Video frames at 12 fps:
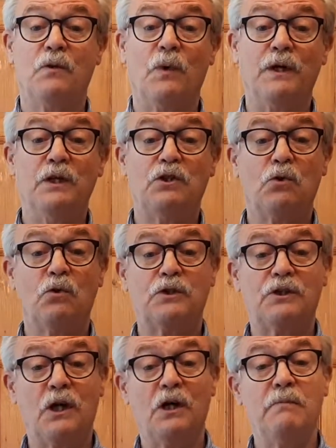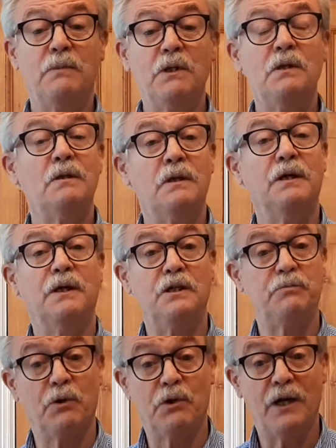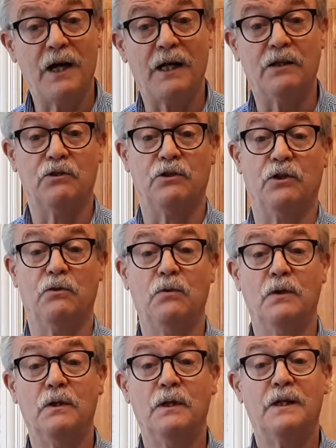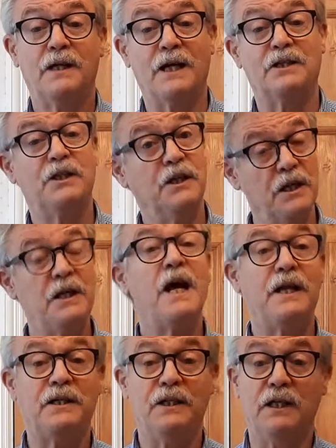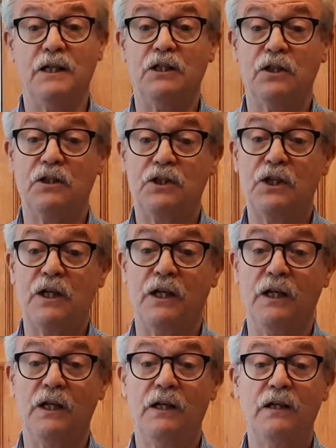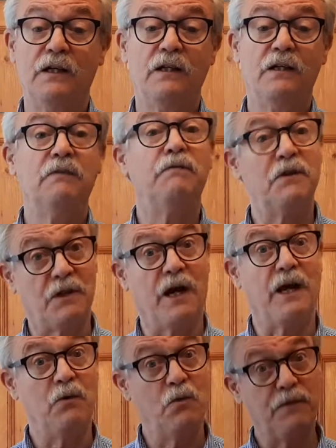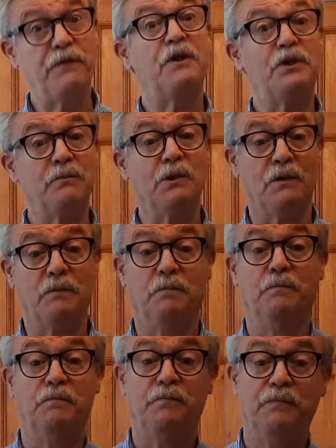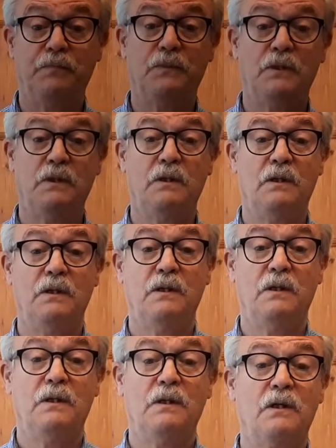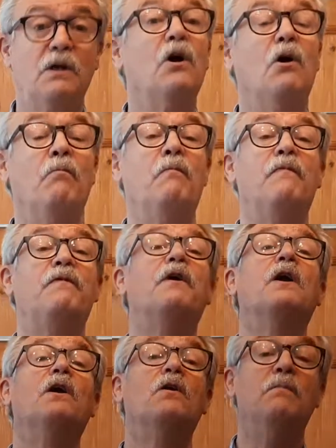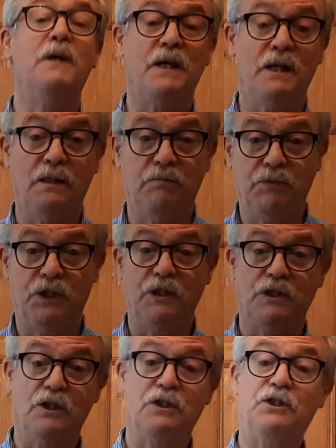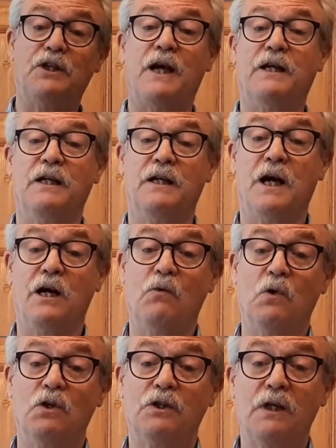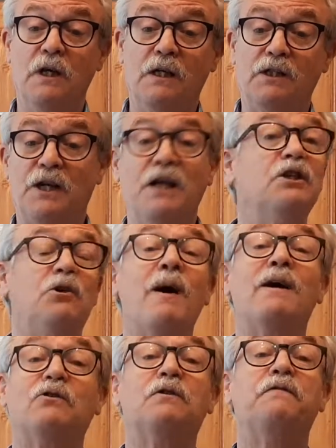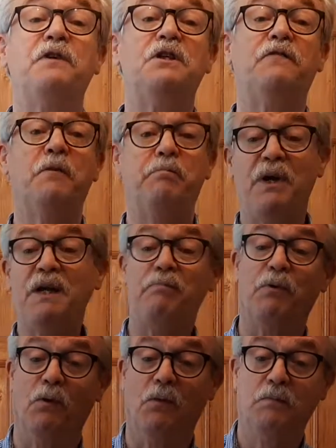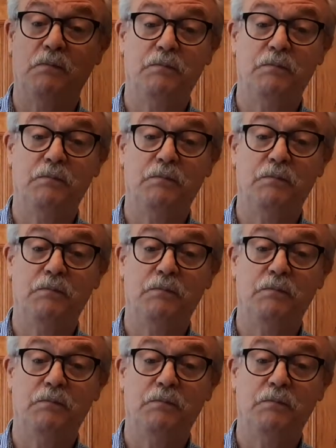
when he saw Simon and his brother Andrew casting a net into the sea, for they were fishermen. Come, follow me, Jesus said, and I will send you out to fish for people.